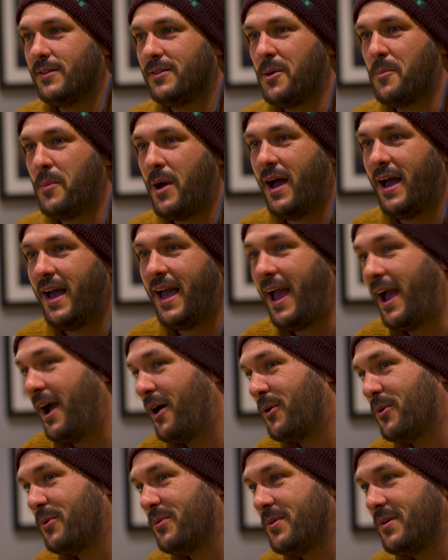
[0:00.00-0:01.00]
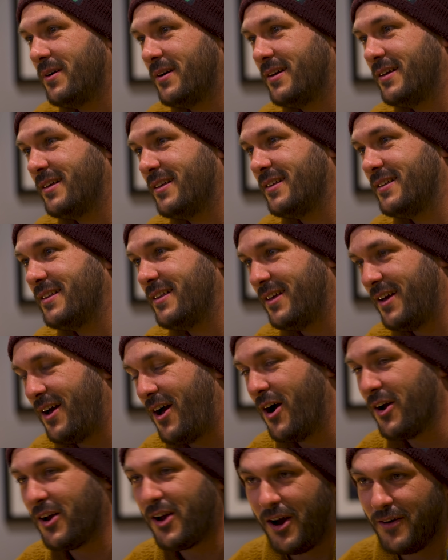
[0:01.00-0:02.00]
No matter how
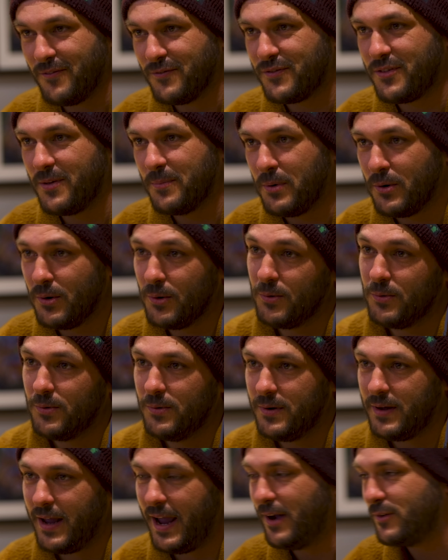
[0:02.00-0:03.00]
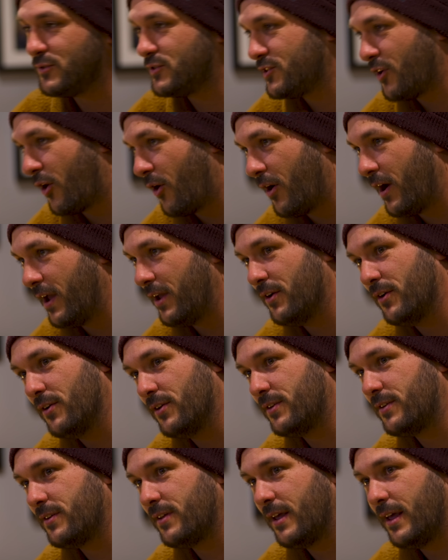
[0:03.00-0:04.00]
uncomfortable, how tired,